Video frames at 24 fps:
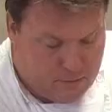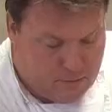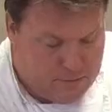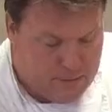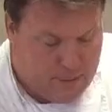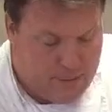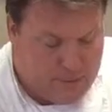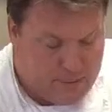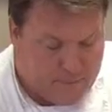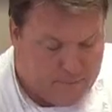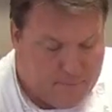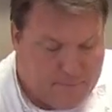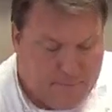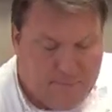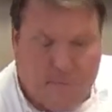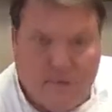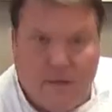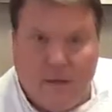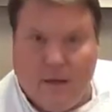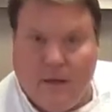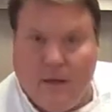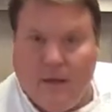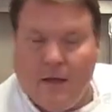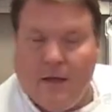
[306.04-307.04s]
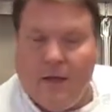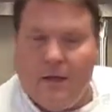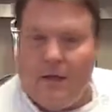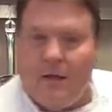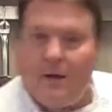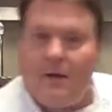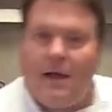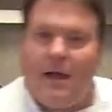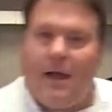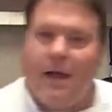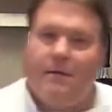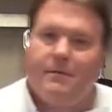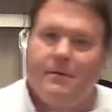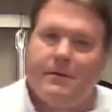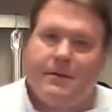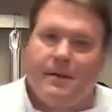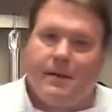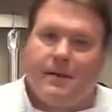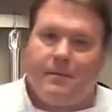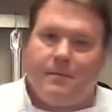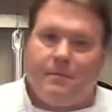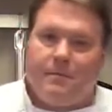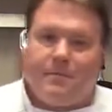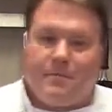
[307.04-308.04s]
Okay, there you have it
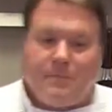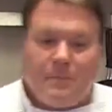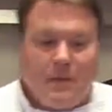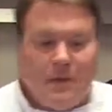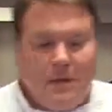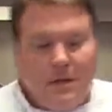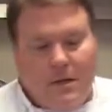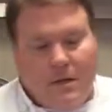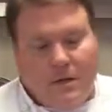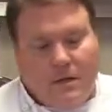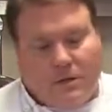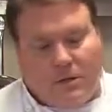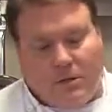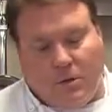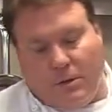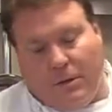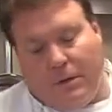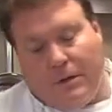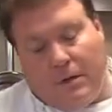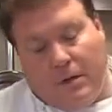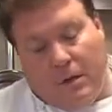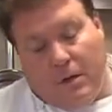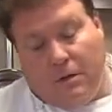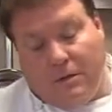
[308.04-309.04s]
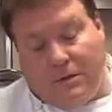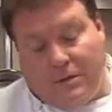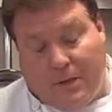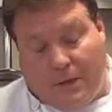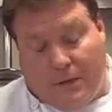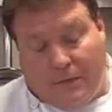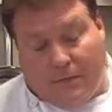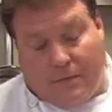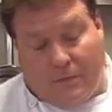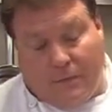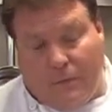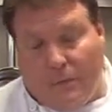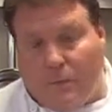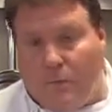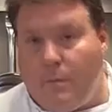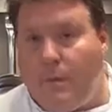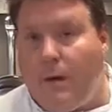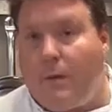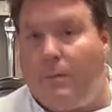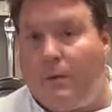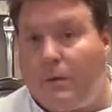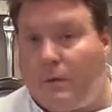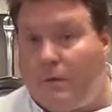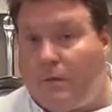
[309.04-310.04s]
then. So in closing,
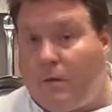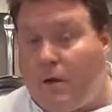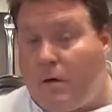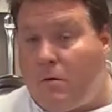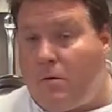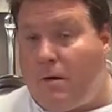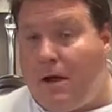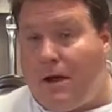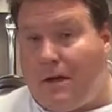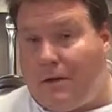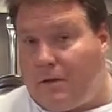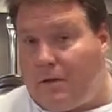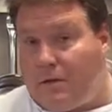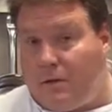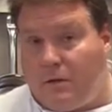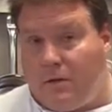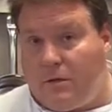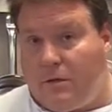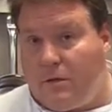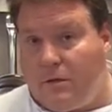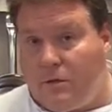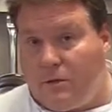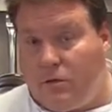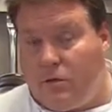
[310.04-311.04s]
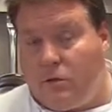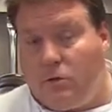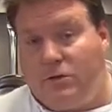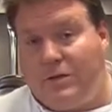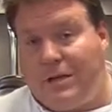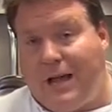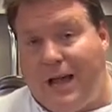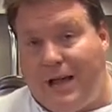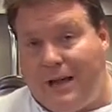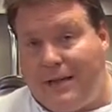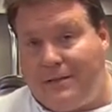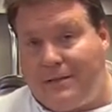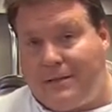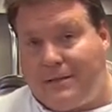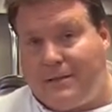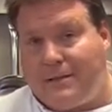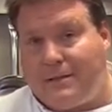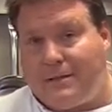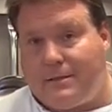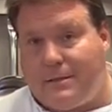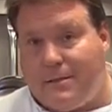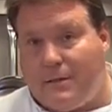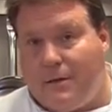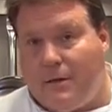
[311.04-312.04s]
remember Vollrath, two
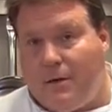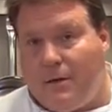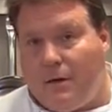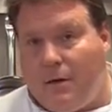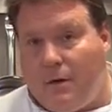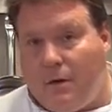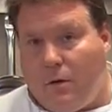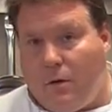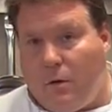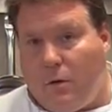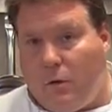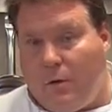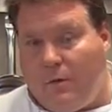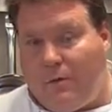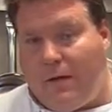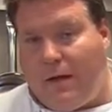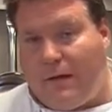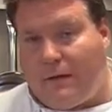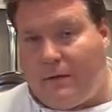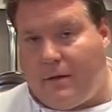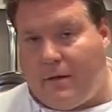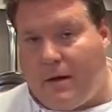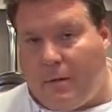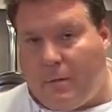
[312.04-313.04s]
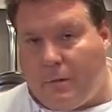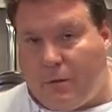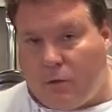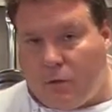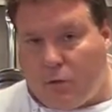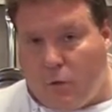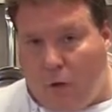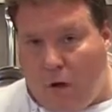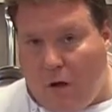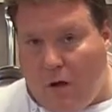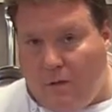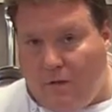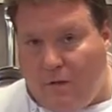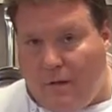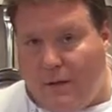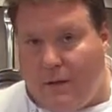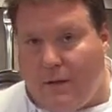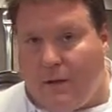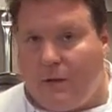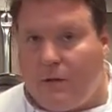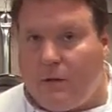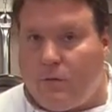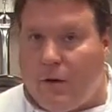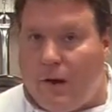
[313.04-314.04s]
sizes. We've got the number
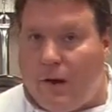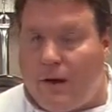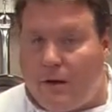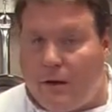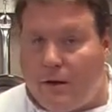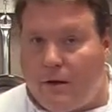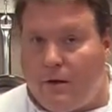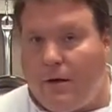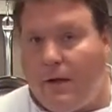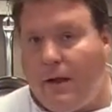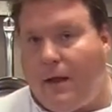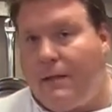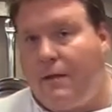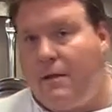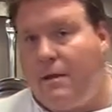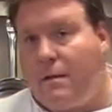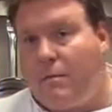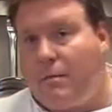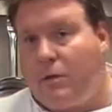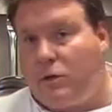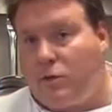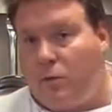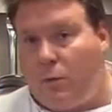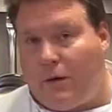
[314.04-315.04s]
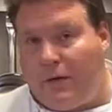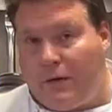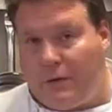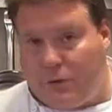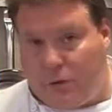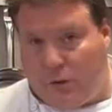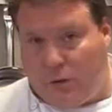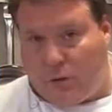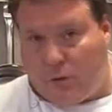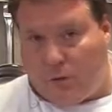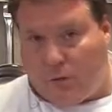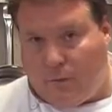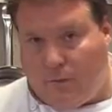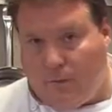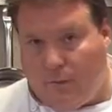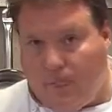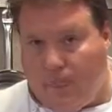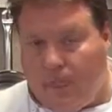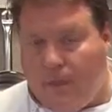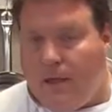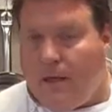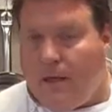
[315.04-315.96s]
12 grinder and the number 22.